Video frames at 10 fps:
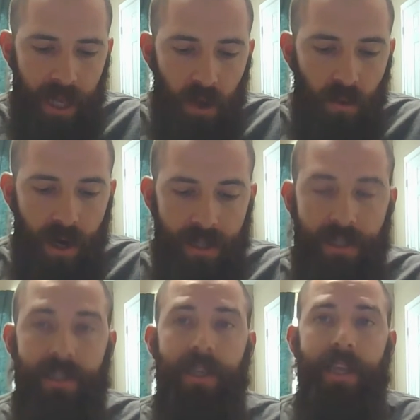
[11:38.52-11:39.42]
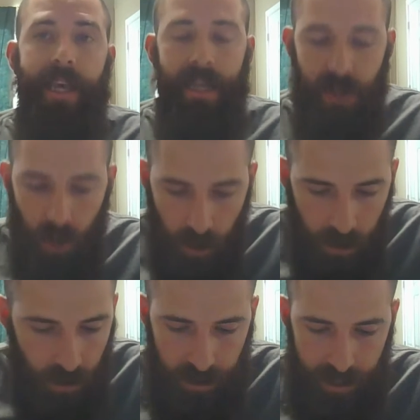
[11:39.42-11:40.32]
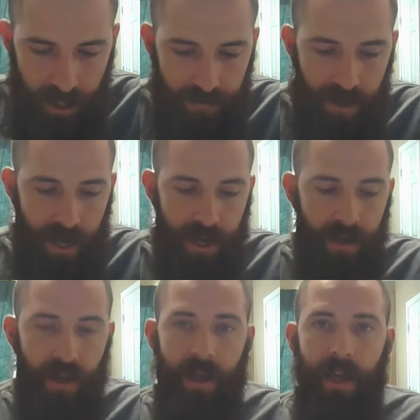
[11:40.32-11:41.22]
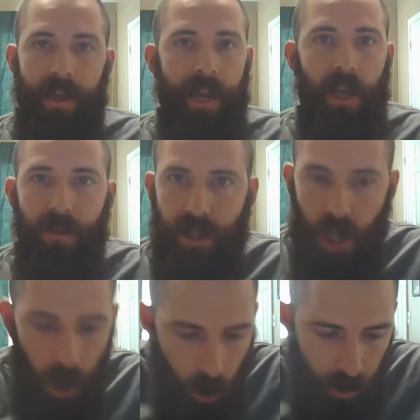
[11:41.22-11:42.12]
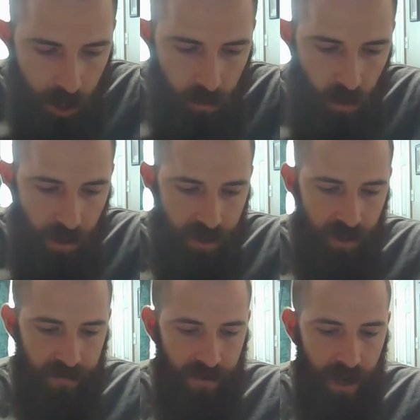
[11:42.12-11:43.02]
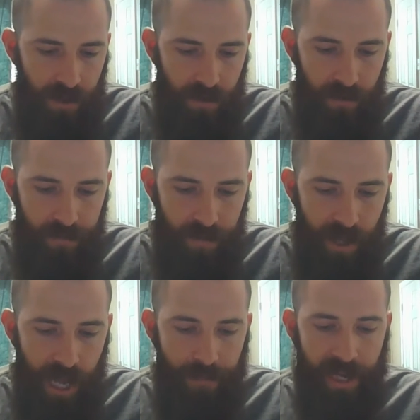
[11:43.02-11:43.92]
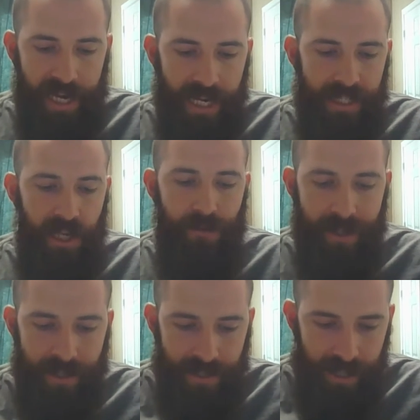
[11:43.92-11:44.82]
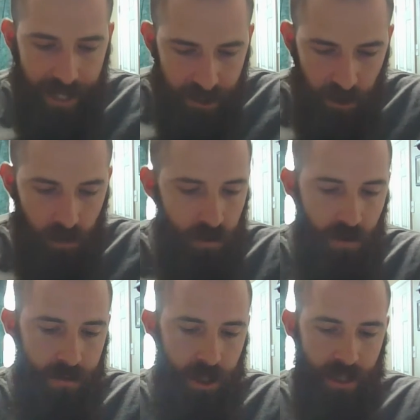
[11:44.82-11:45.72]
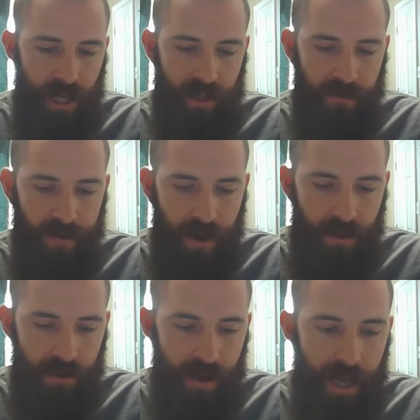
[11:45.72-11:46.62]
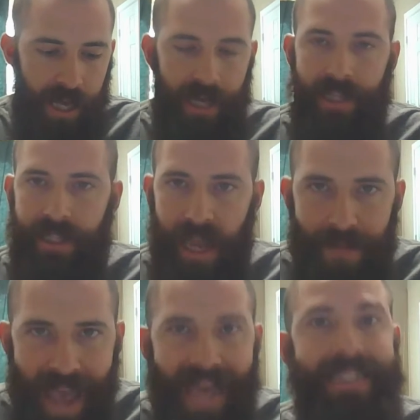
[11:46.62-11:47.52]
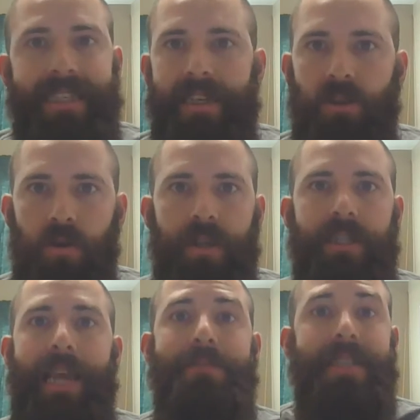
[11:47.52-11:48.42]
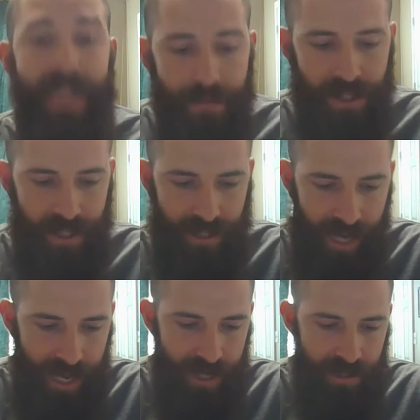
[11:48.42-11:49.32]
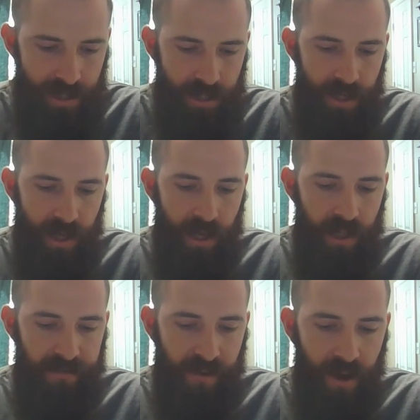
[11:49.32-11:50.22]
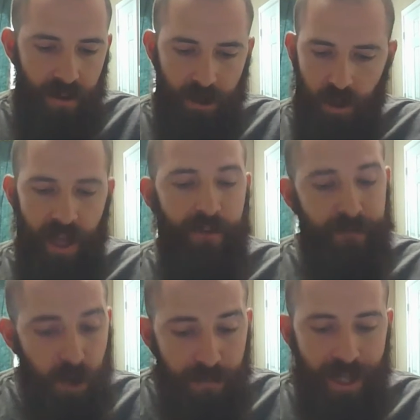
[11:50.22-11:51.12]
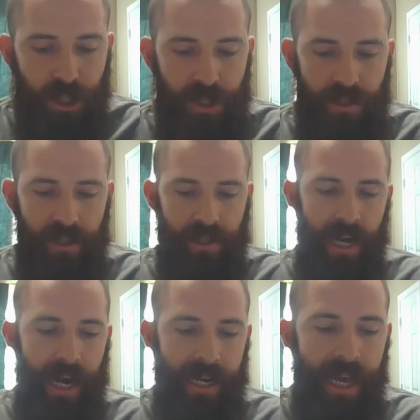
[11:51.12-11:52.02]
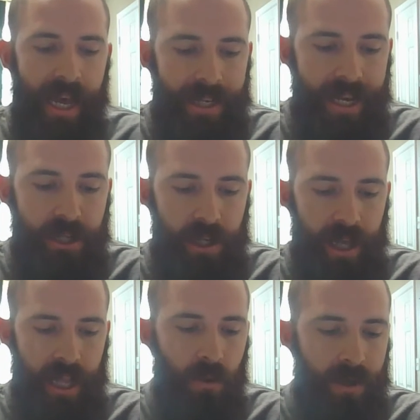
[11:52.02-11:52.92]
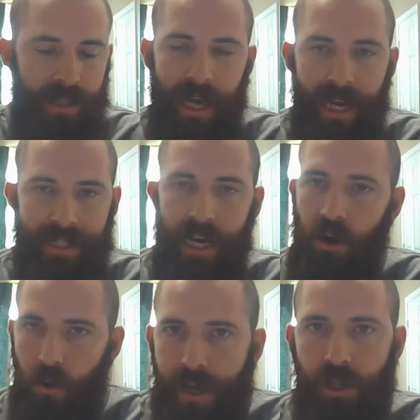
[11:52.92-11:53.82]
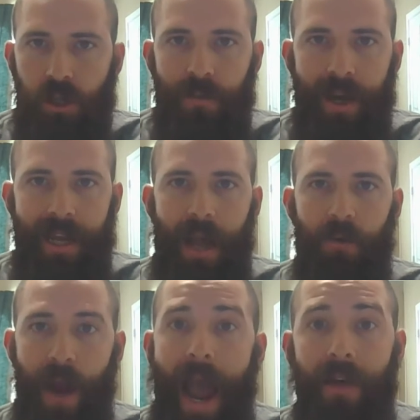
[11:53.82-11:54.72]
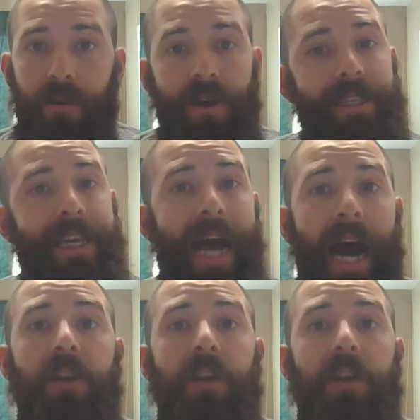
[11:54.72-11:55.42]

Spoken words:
was the eternal Son of God, that he was co-equal with the Father, and because he was eternal, just like the Father, had the same essence or the same substance as the Father. So they affirmed that Jesus is God, teaching that he was not a creature, but rather is the